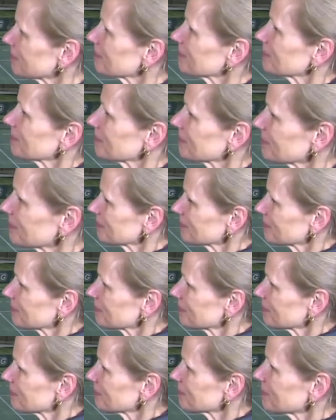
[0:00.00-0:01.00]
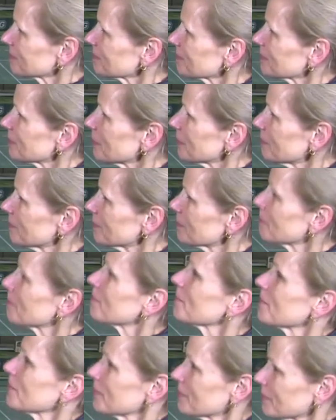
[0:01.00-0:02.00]

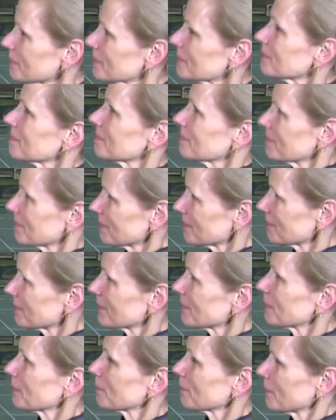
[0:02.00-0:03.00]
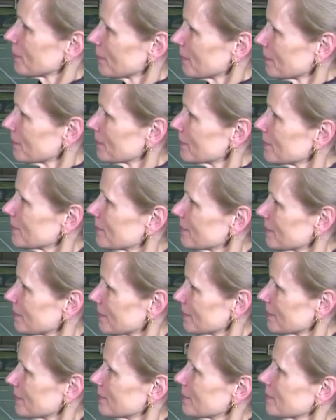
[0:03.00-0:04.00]

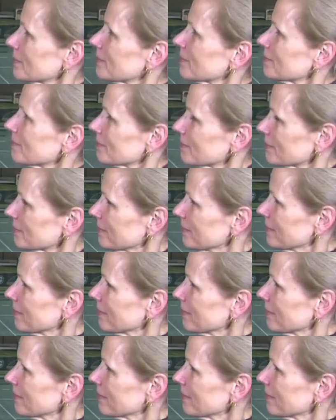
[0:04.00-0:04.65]
This person isn't speaking.